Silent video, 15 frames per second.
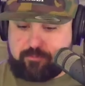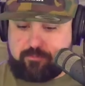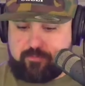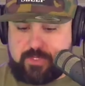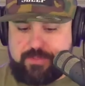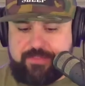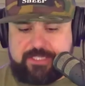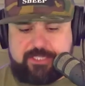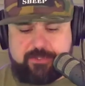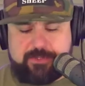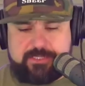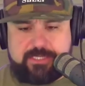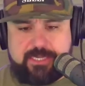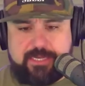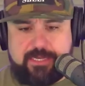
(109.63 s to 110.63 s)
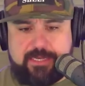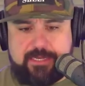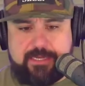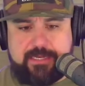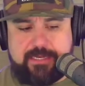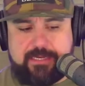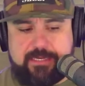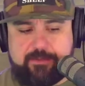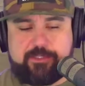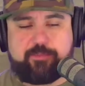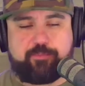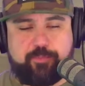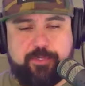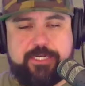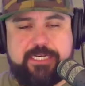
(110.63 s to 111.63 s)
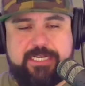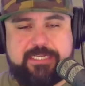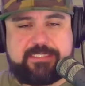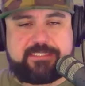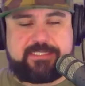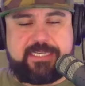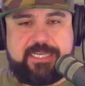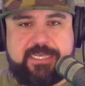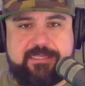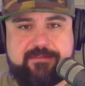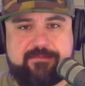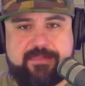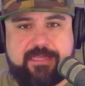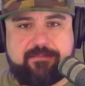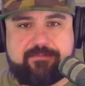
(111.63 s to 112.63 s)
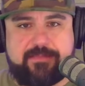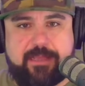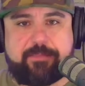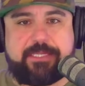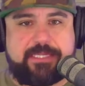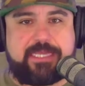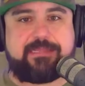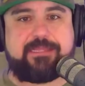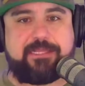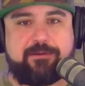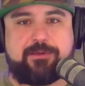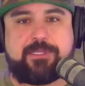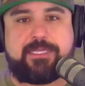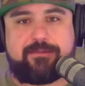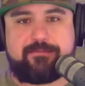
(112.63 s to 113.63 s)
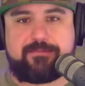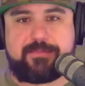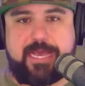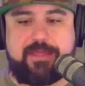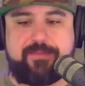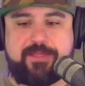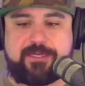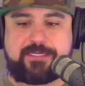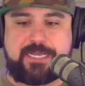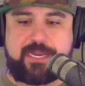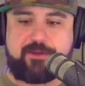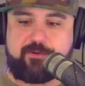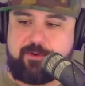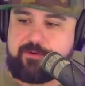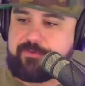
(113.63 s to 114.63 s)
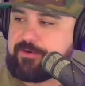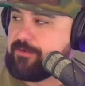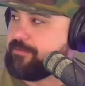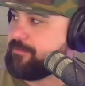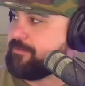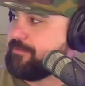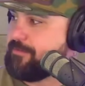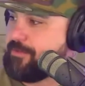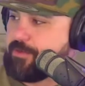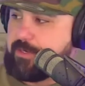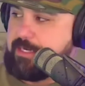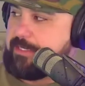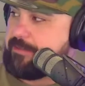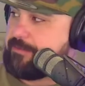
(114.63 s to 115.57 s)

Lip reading: this was, it was pretty neat to see that. I mean, they literally dye the entire river green.